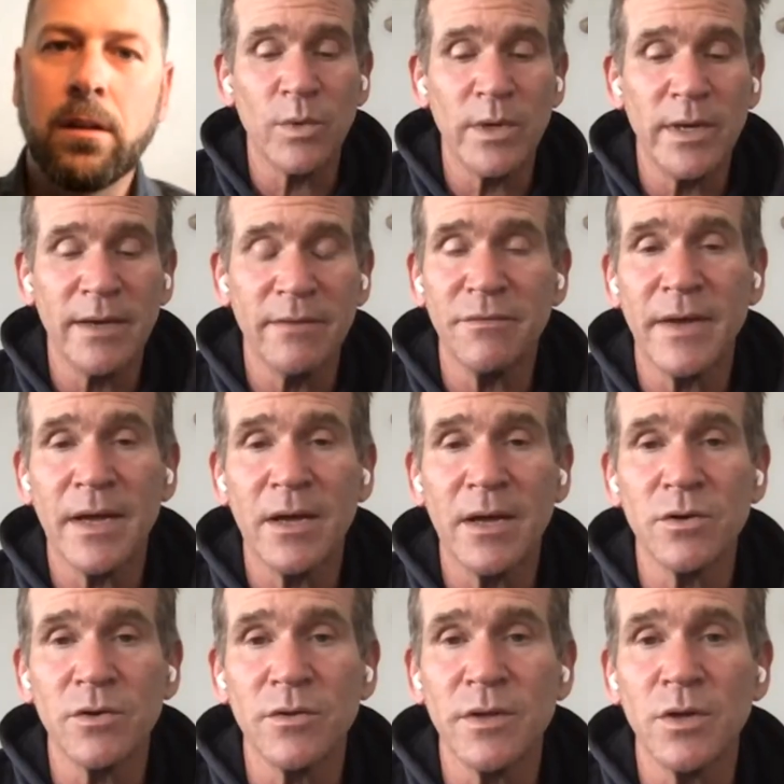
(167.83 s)
We have
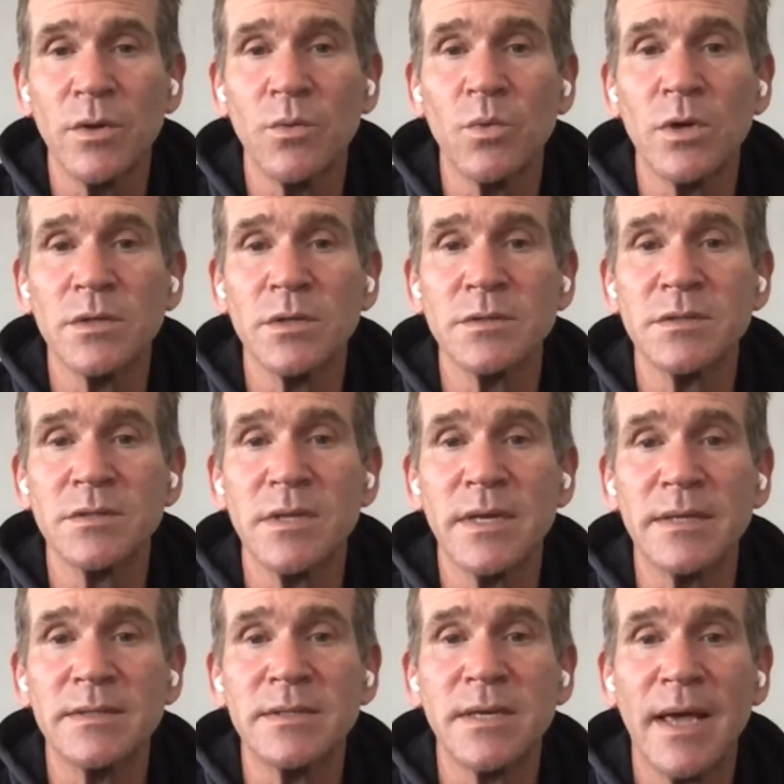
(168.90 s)
found are the only ones
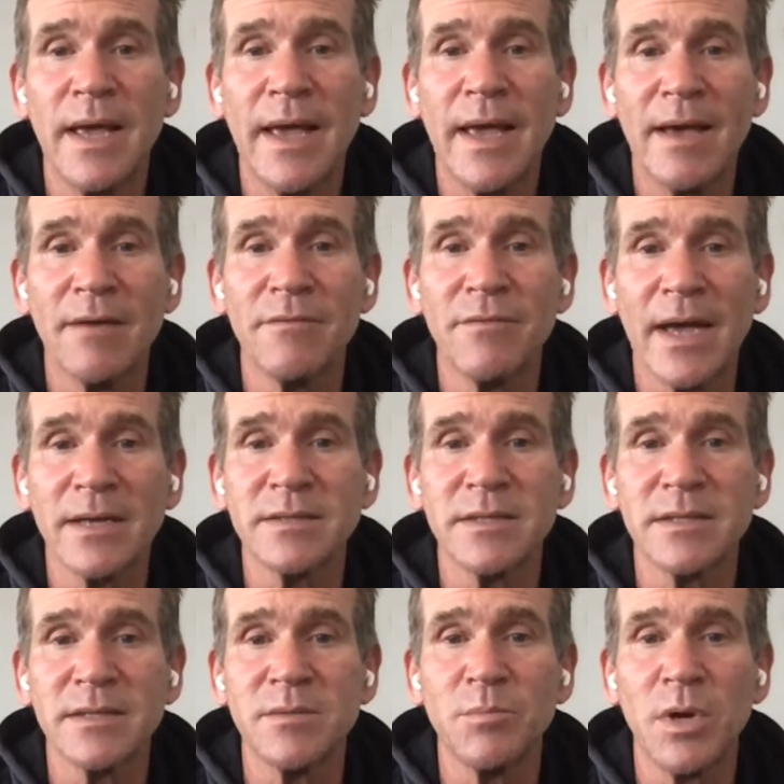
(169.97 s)
that have
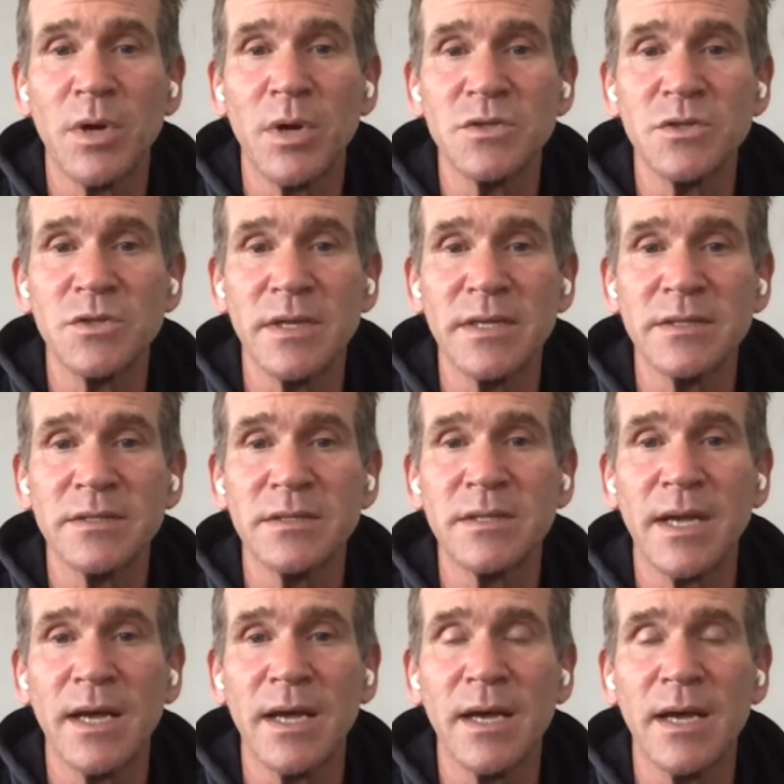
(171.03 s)
access to punch list.
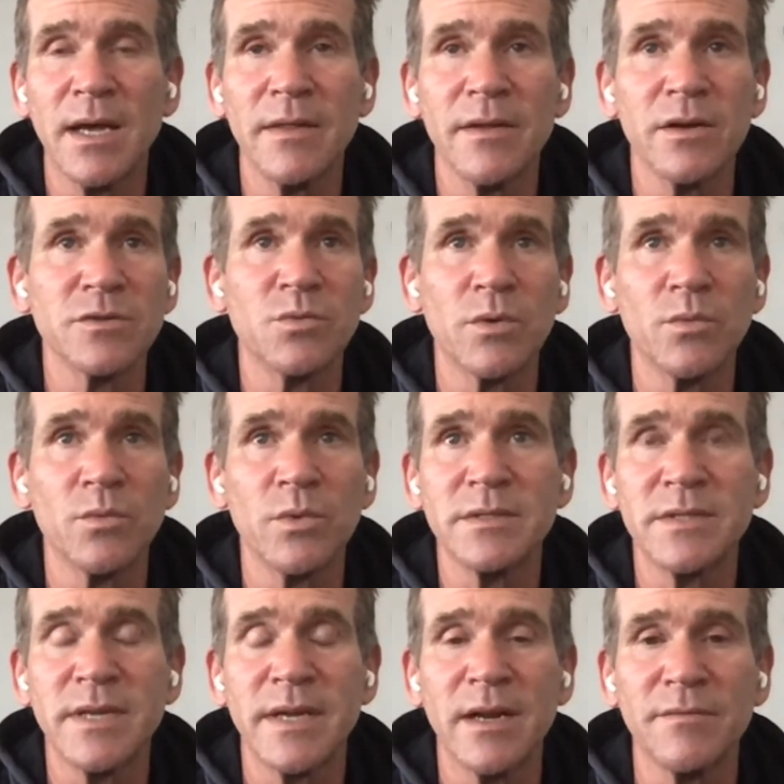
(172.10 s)
There is one real
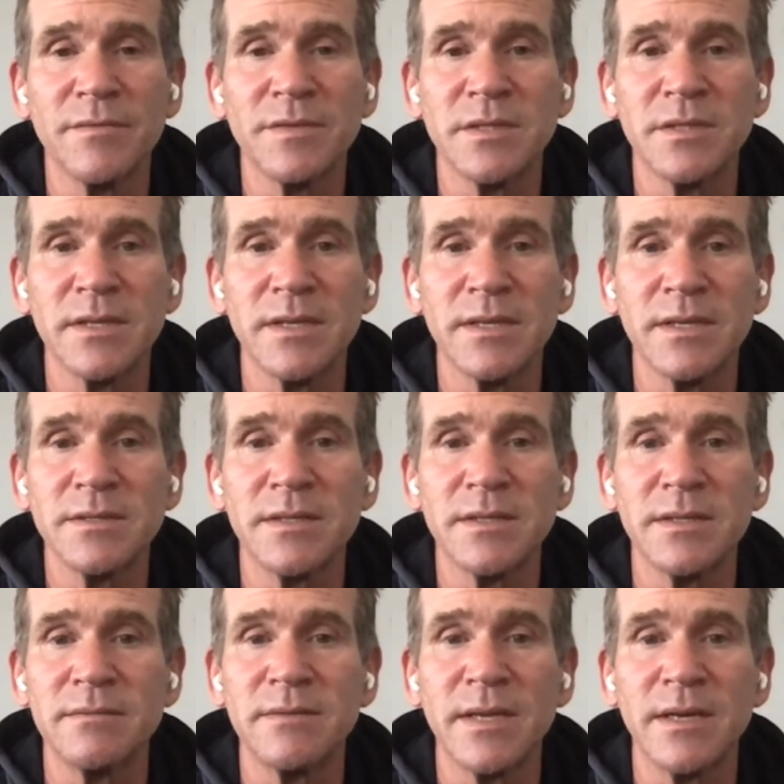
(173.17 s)
estate office that does
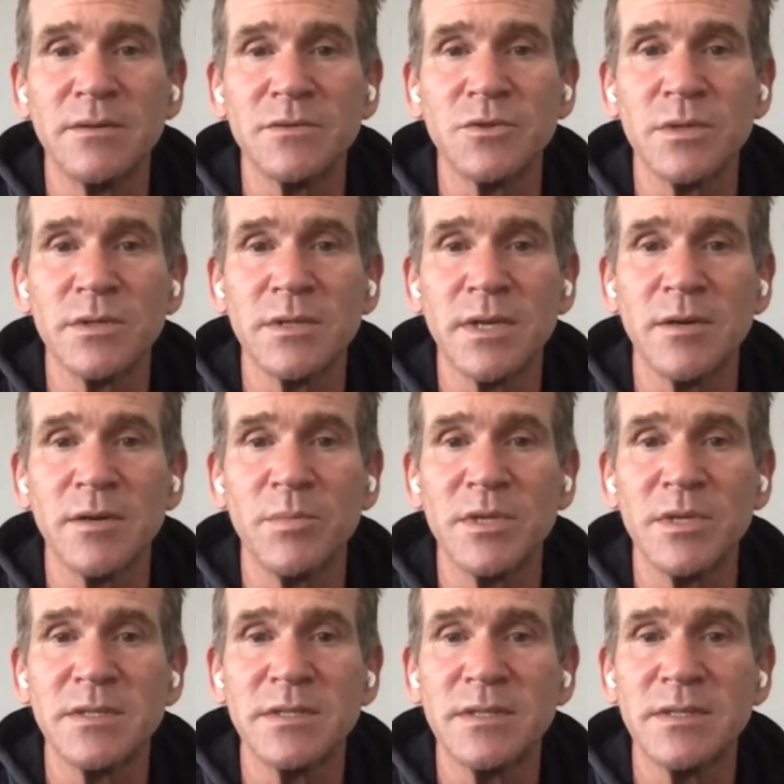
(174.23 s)
that. They don't do a ton of
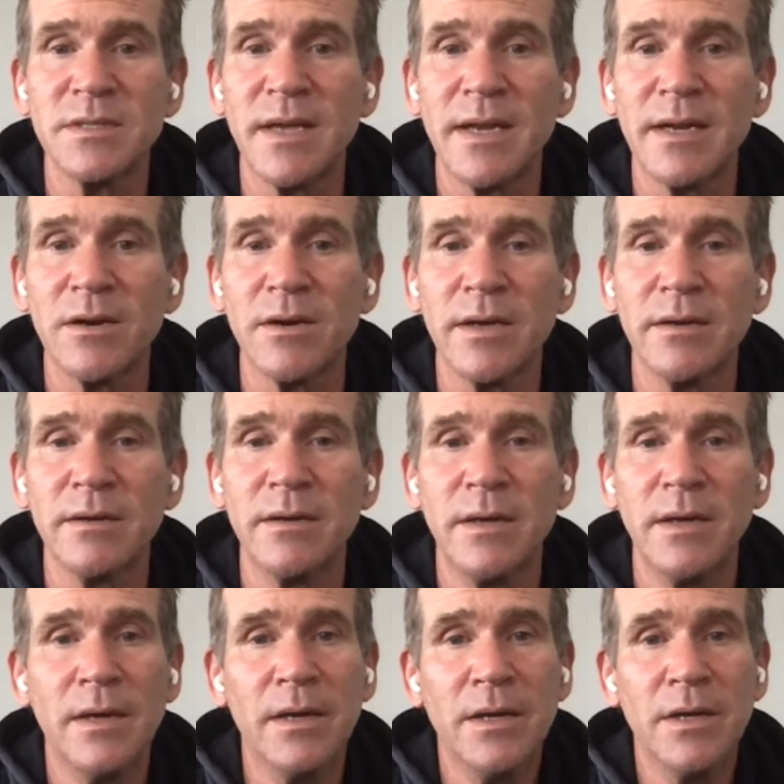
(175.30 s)
business in that area.
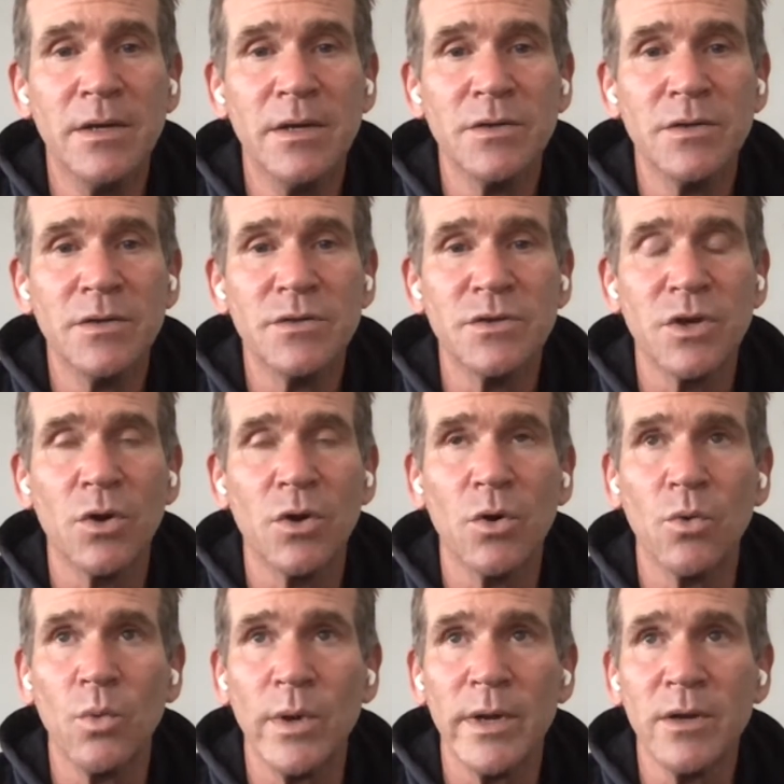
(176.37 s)

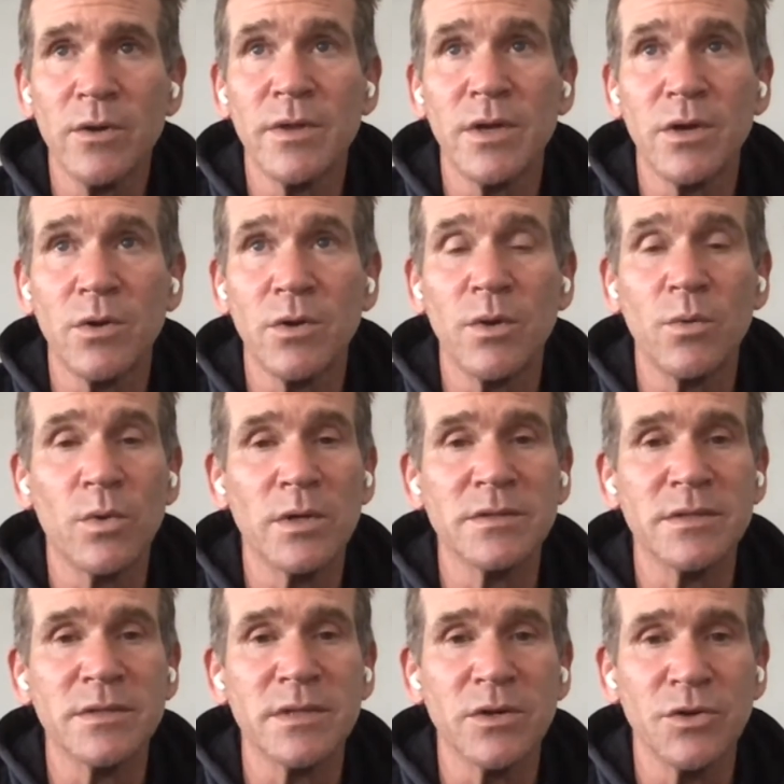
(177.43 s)
So we are the only
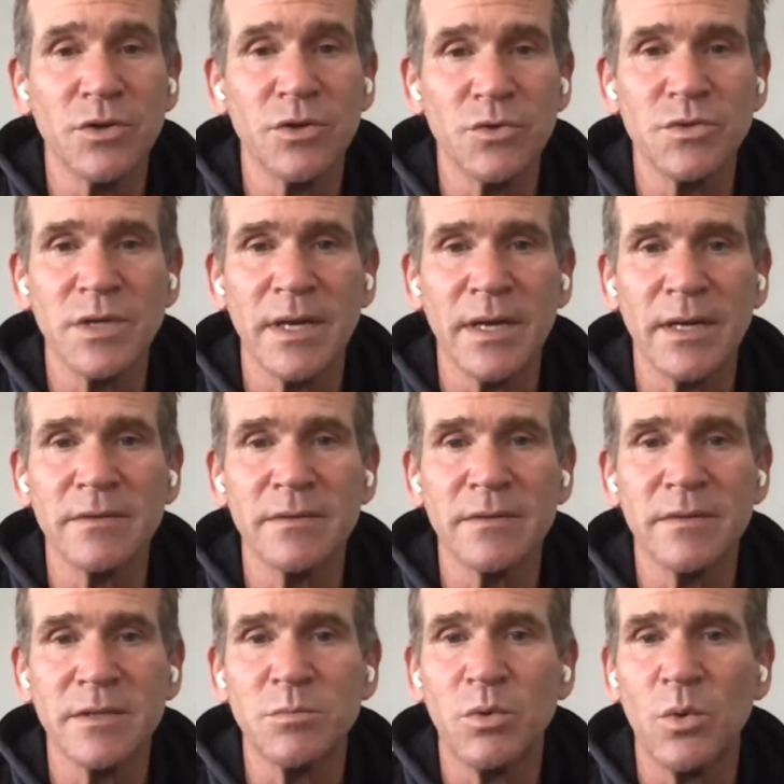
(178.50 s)
ones that are using it at
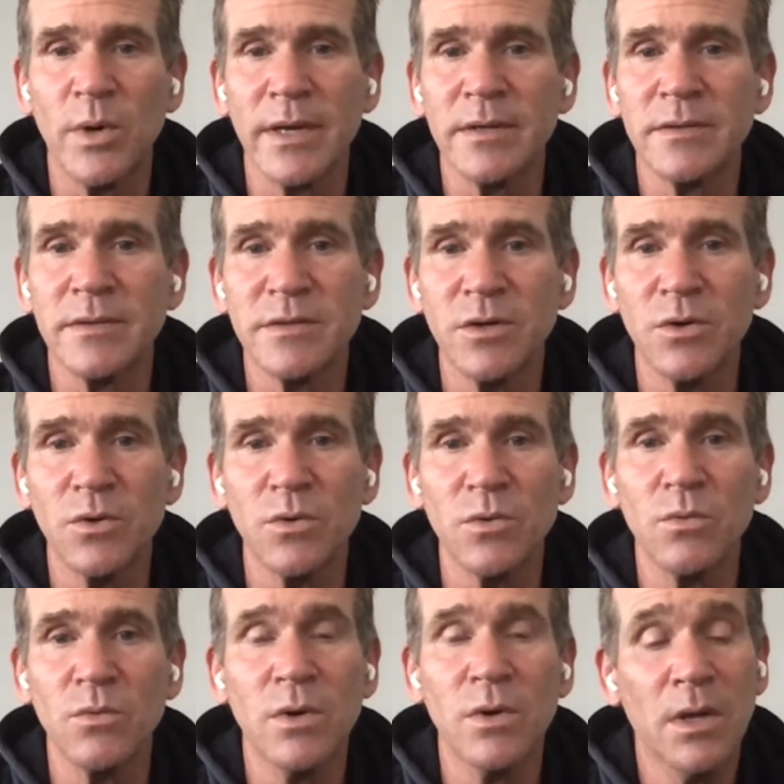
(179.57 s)
this point.
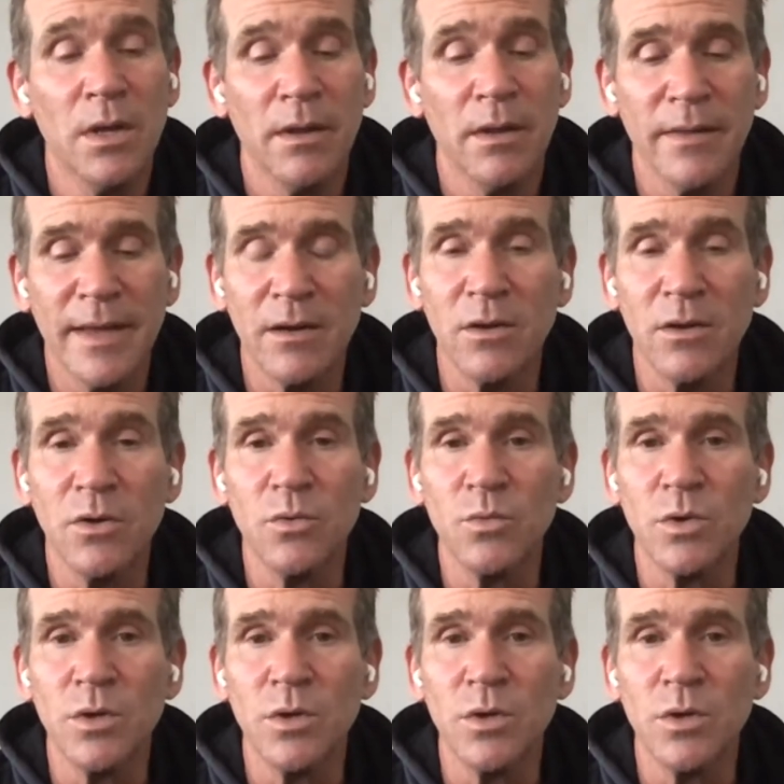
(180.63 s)
So that alone